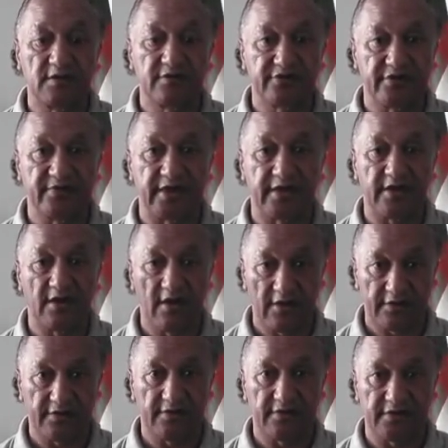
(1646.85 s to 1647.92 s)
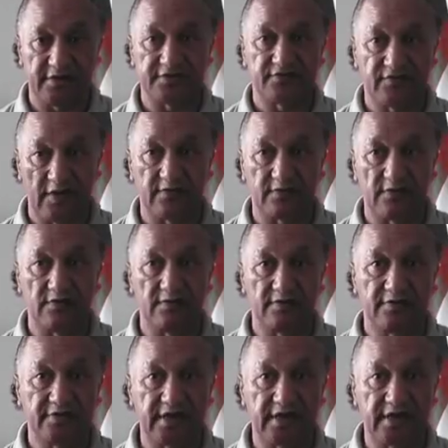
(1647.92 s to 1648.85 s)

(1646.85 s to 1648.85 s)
to me on this phone call.